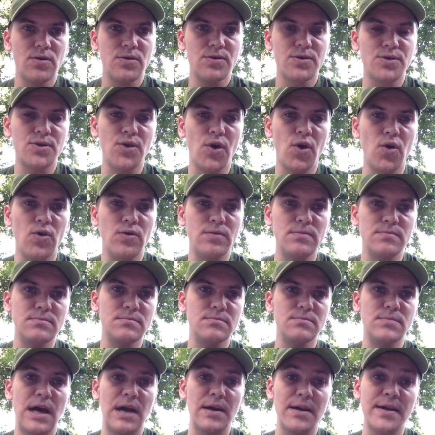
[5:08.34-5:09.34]
So,
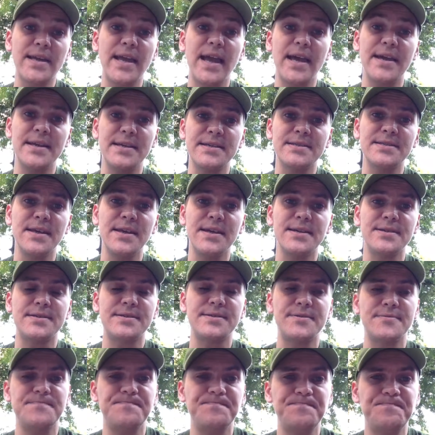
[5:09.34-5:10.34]
I look at it as
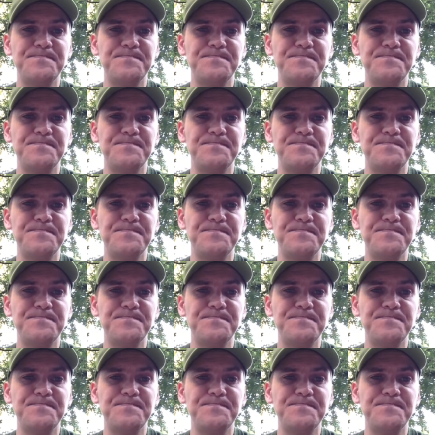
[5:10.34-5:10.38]
this.